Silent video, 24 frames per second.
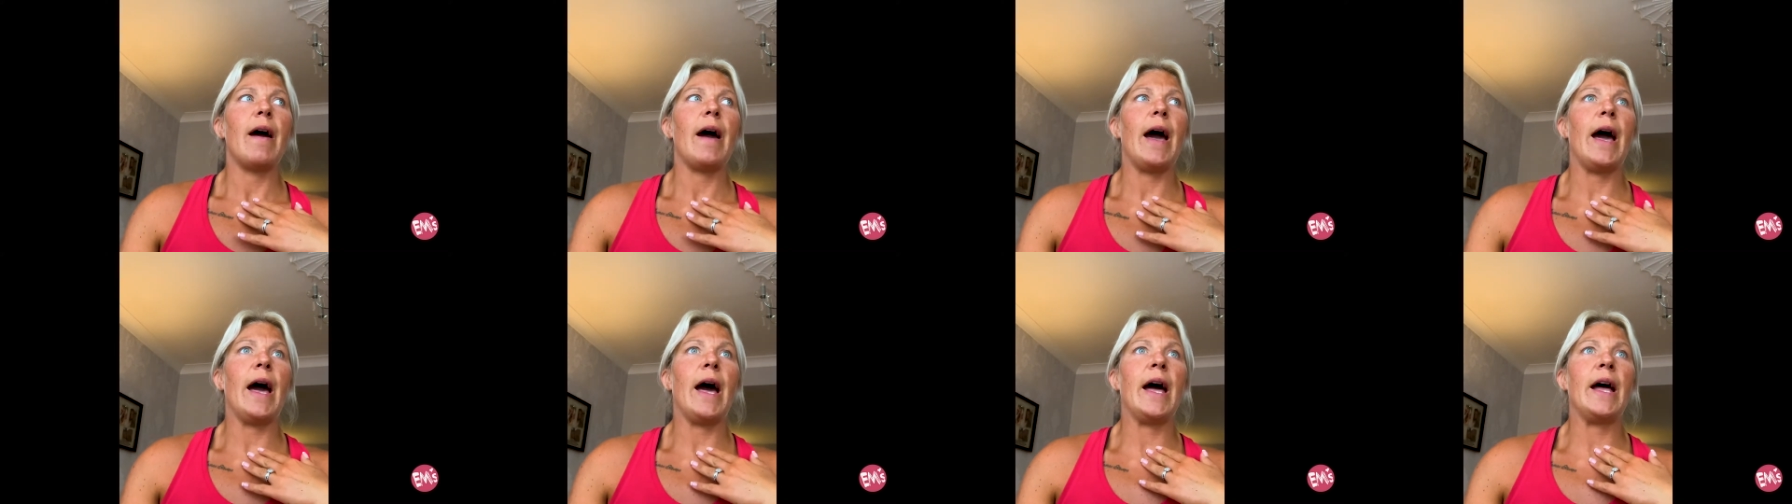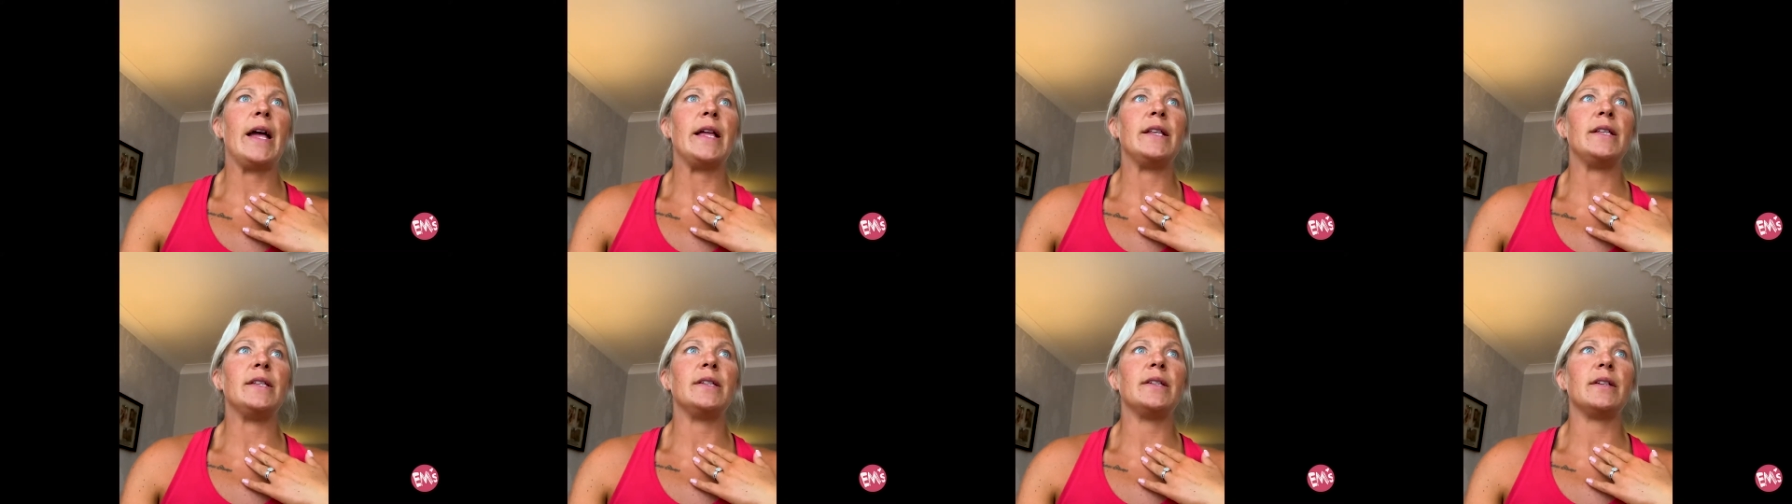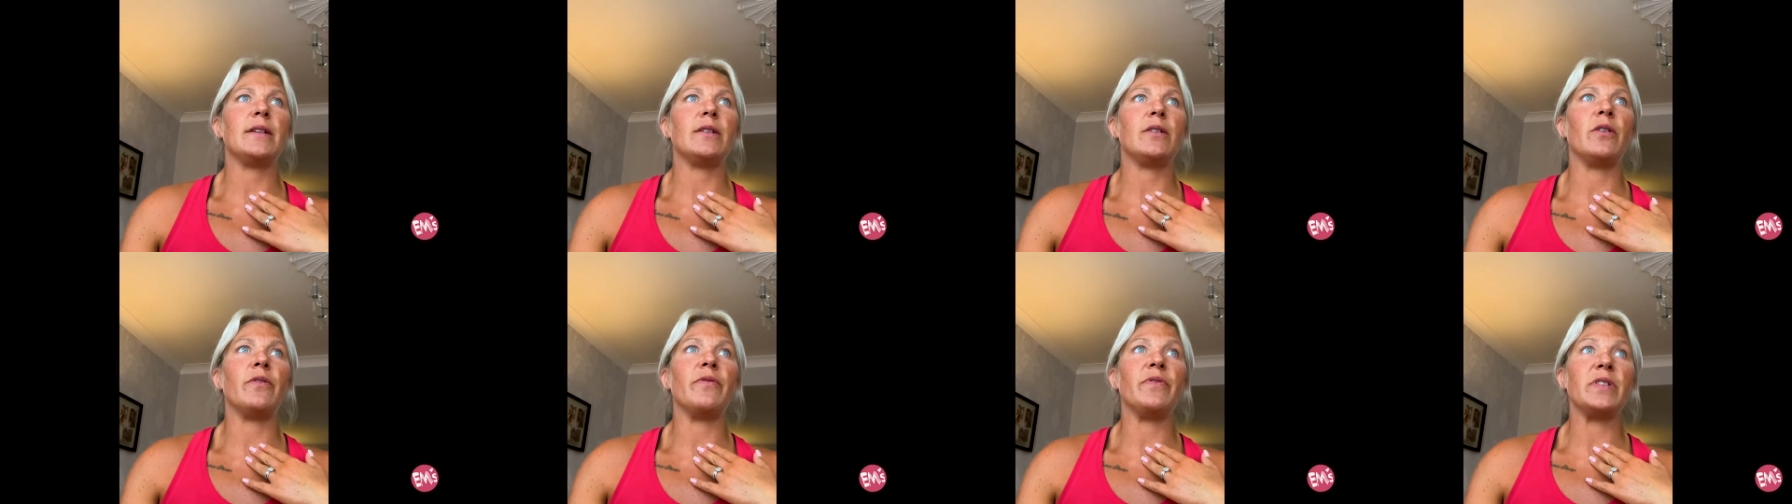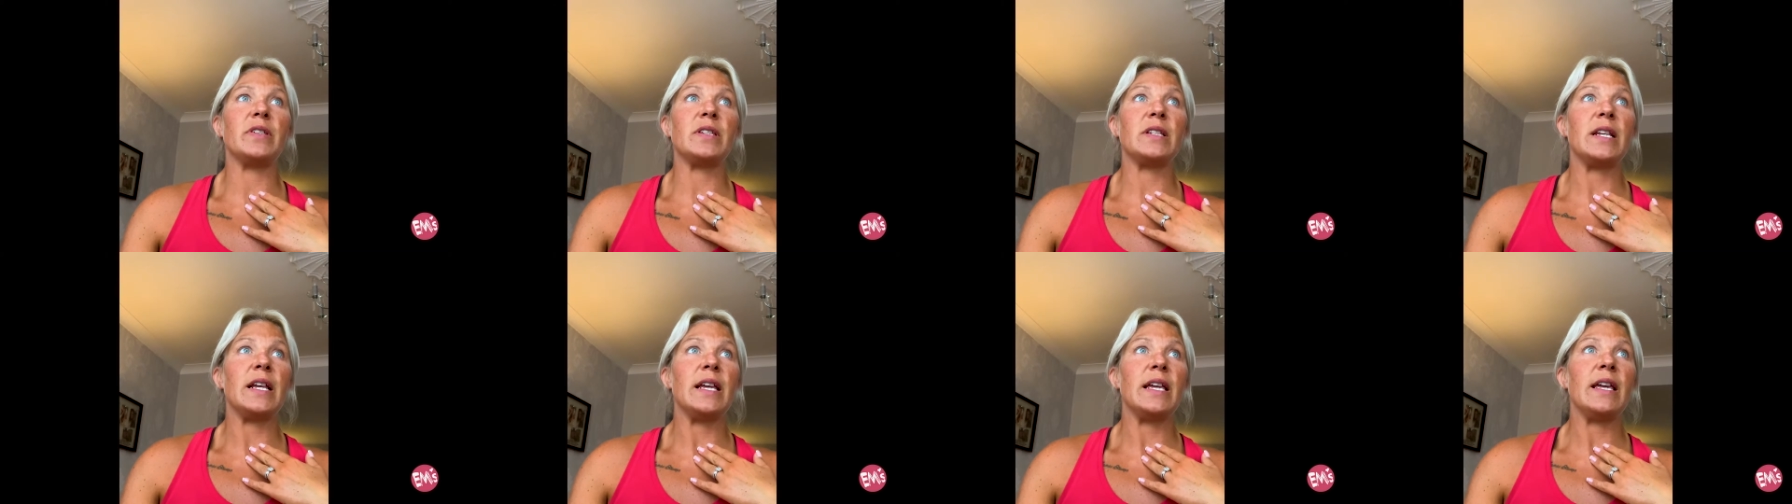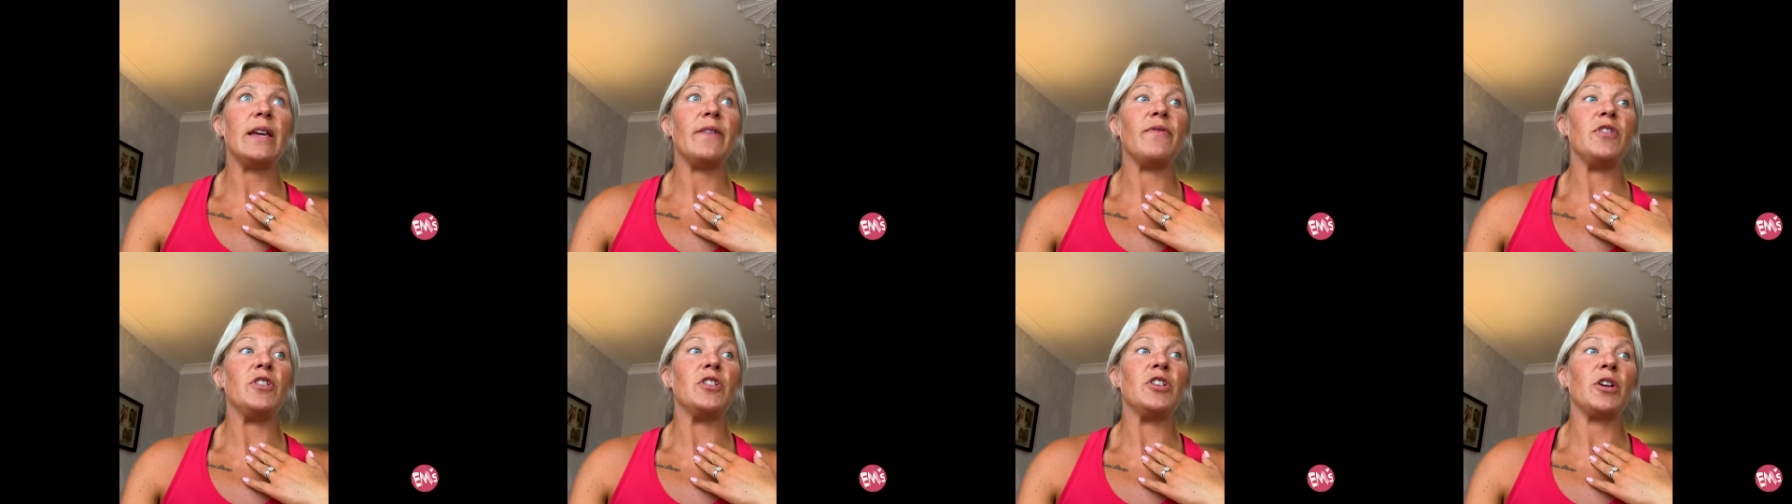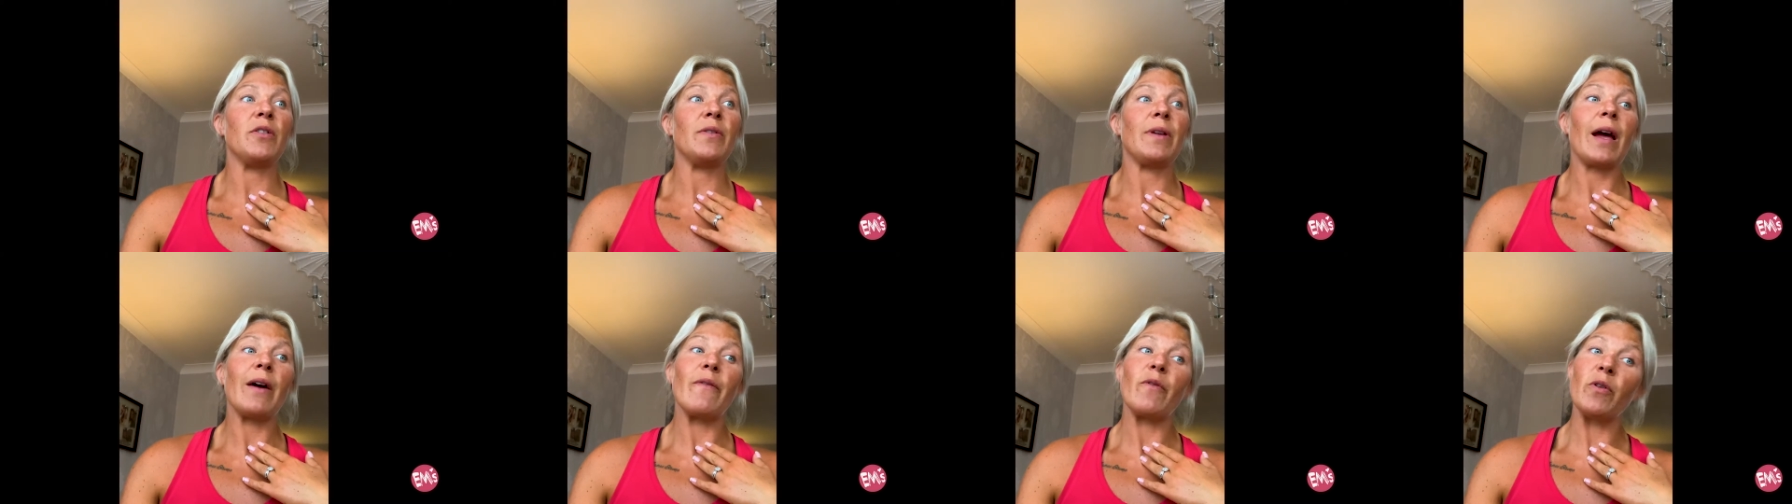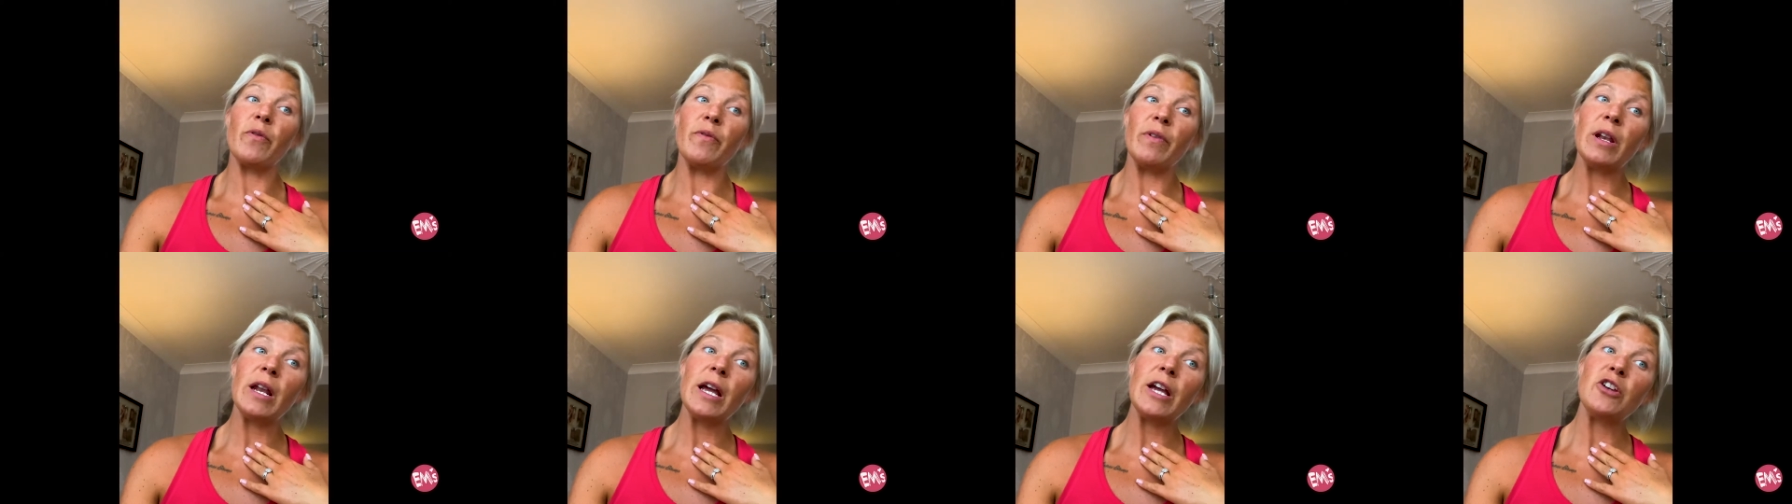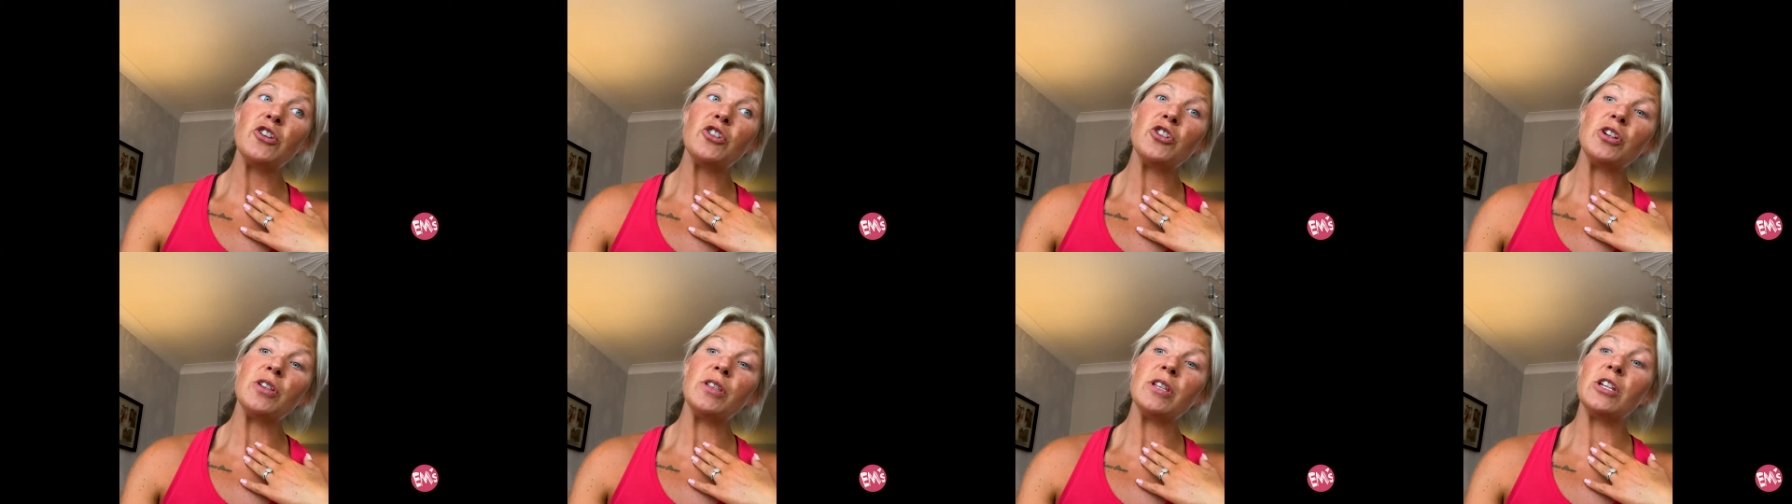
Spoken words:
And obviously, if you don't have ovulation,